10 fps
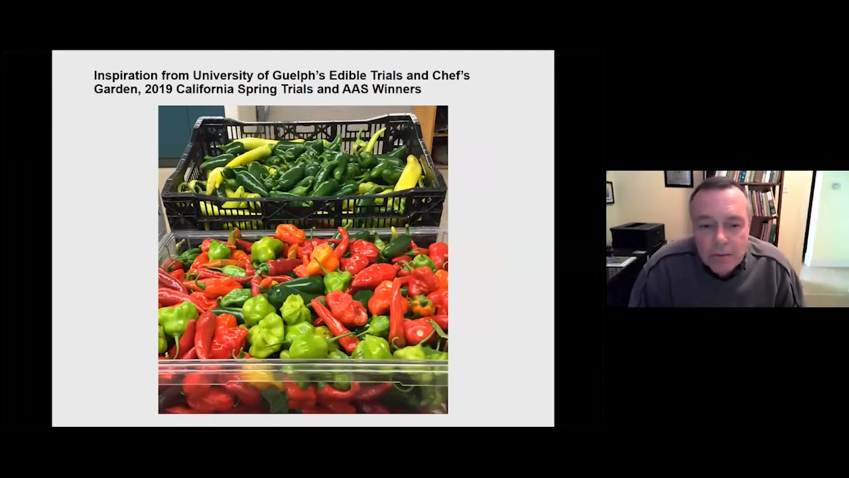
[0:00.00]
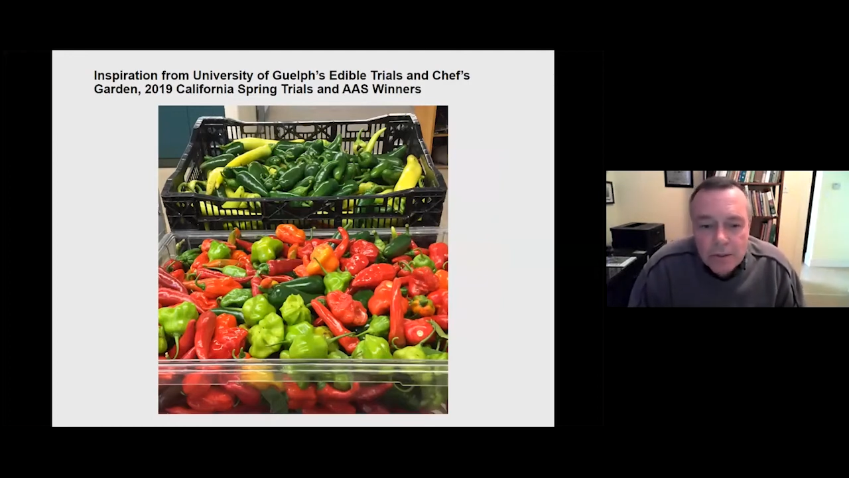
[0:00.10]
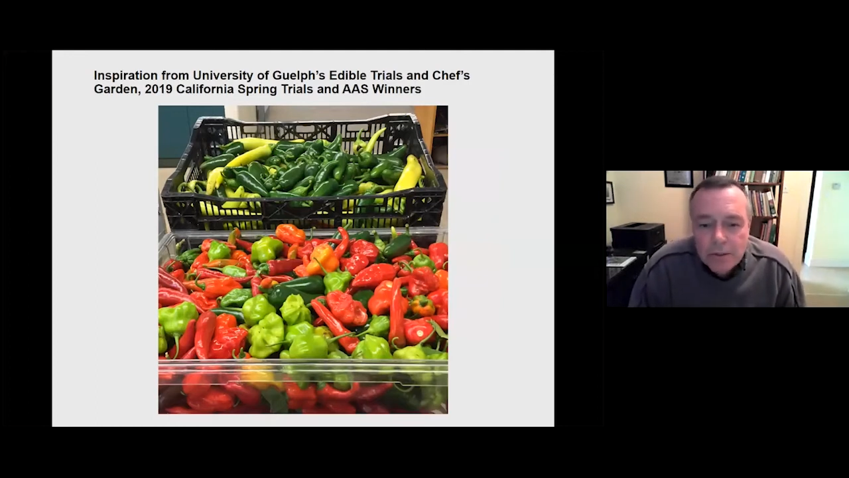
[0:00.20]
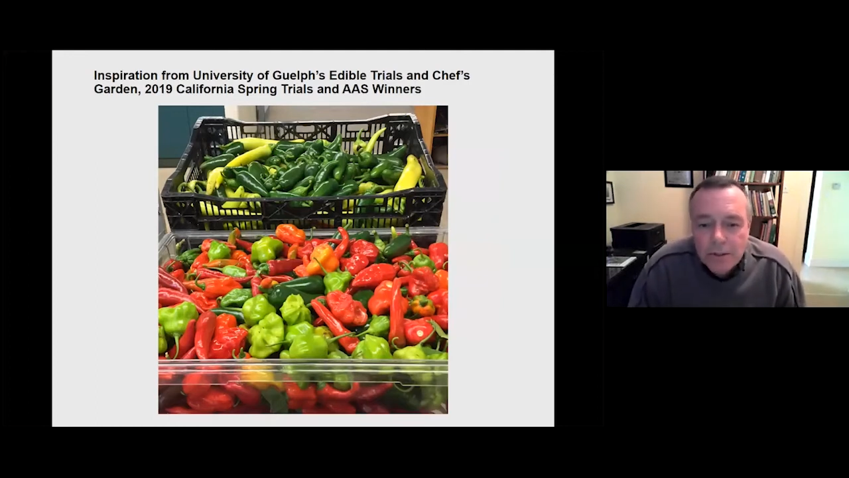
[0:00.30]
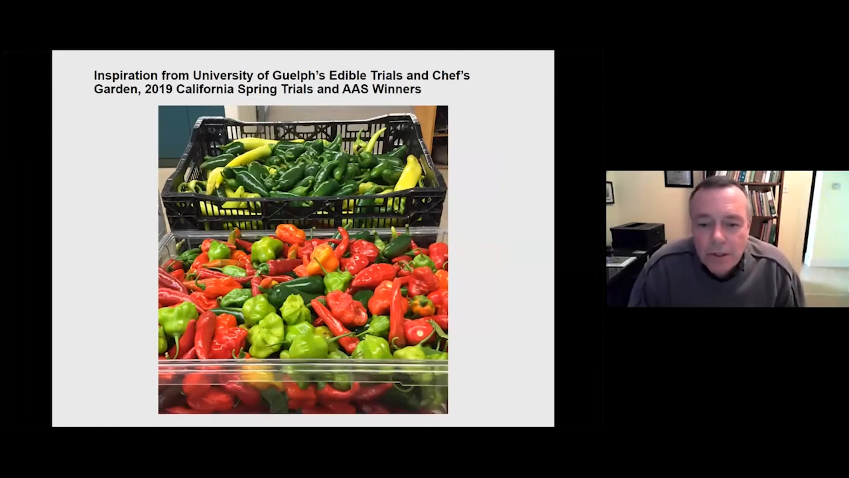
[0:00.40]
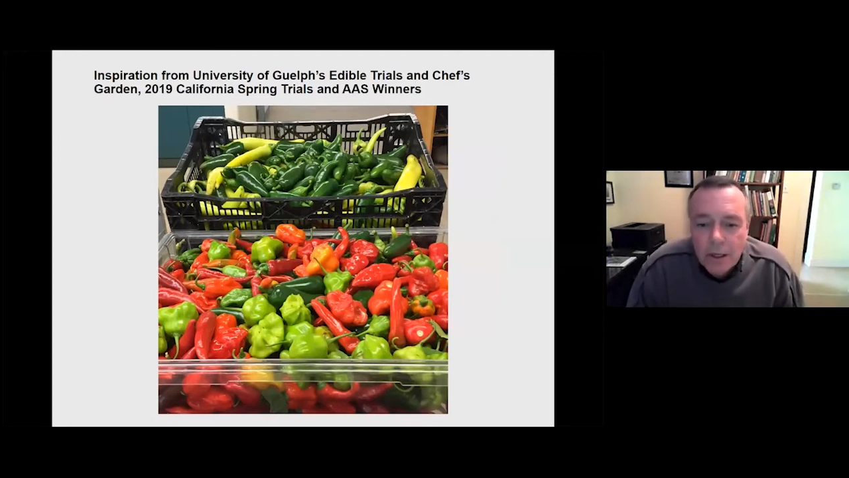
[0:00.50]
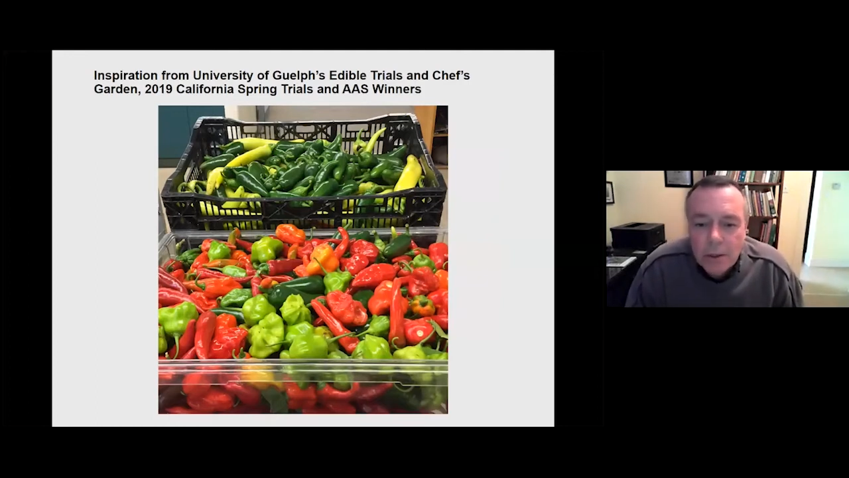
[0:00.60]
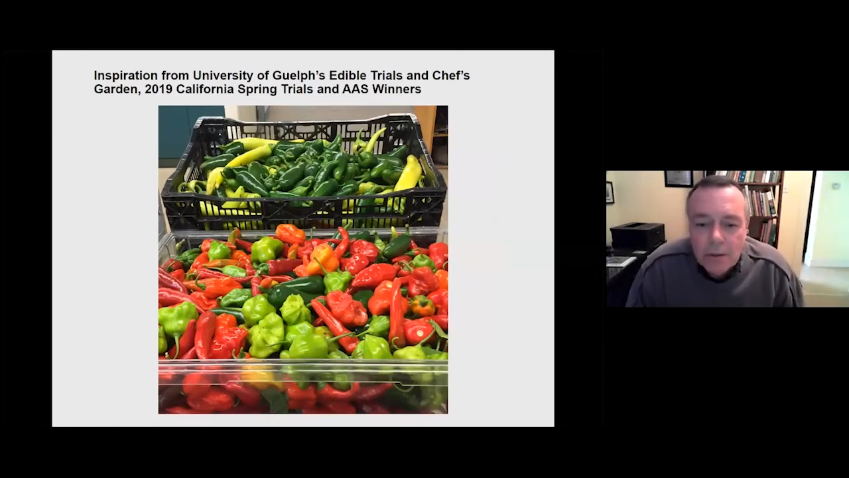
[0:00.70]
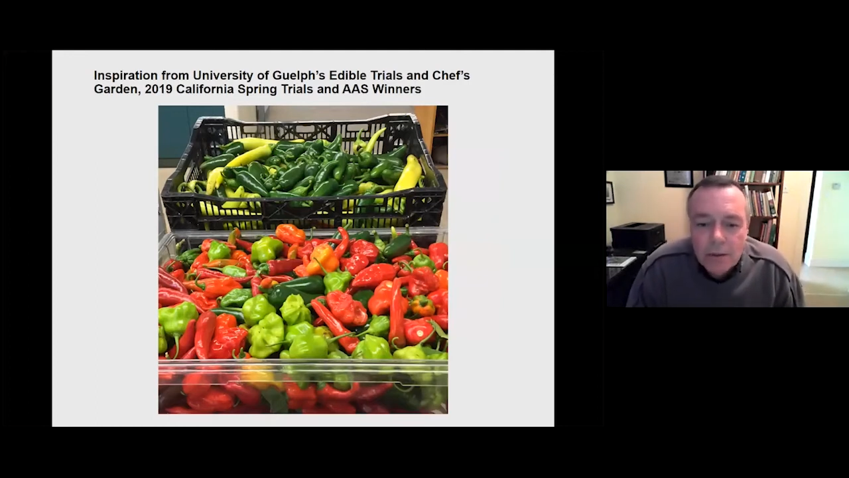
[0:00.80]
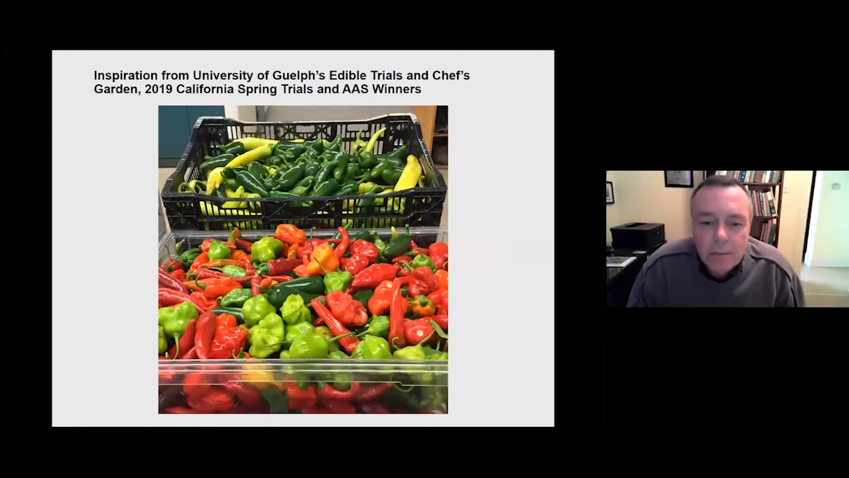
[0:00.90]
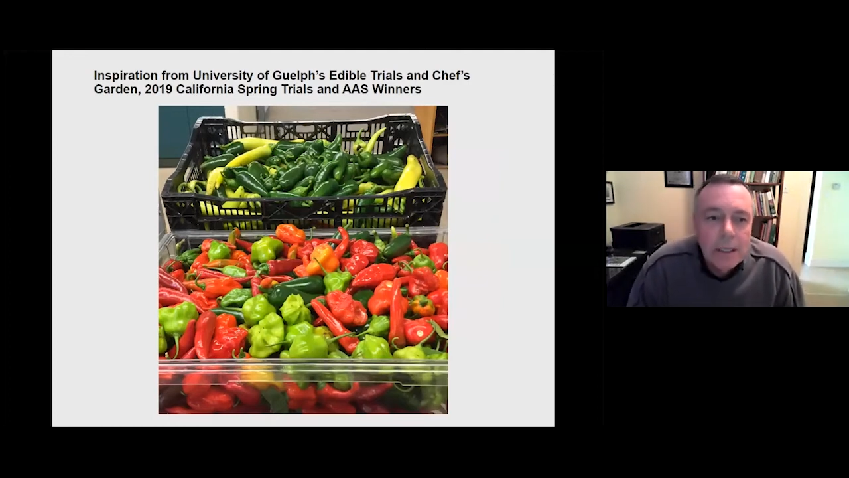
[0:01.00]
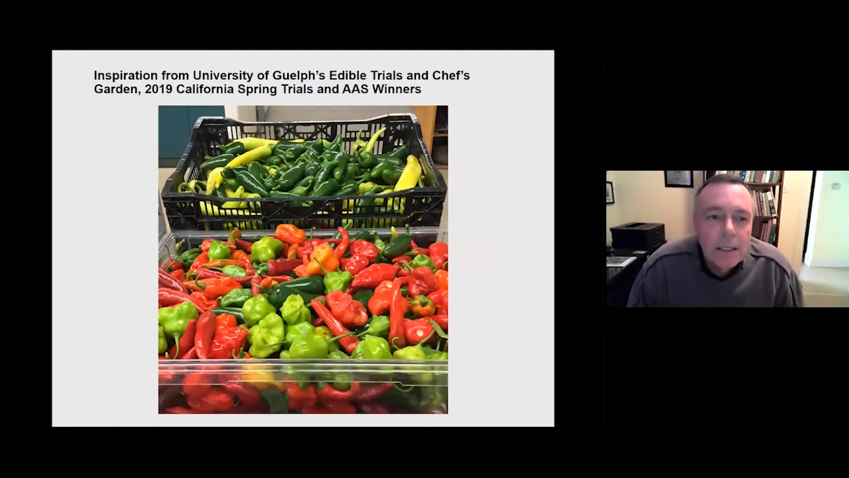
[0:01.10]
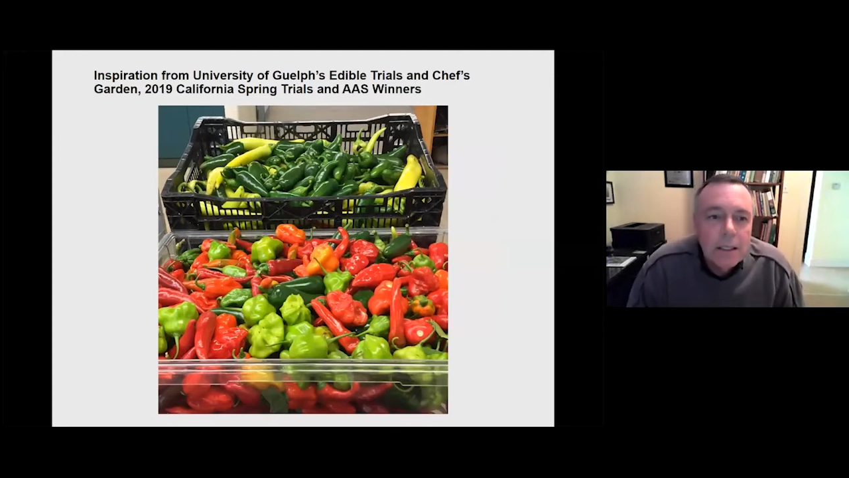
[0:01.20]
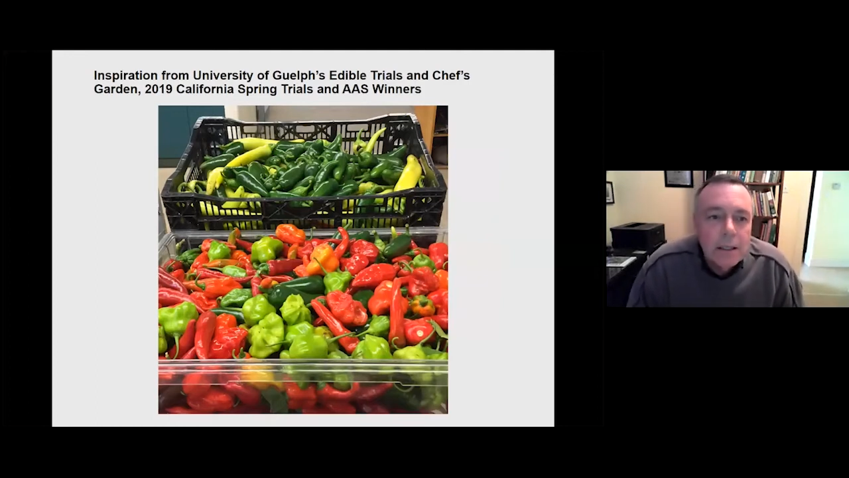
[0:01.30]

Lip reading: which I'll talk about in a minute.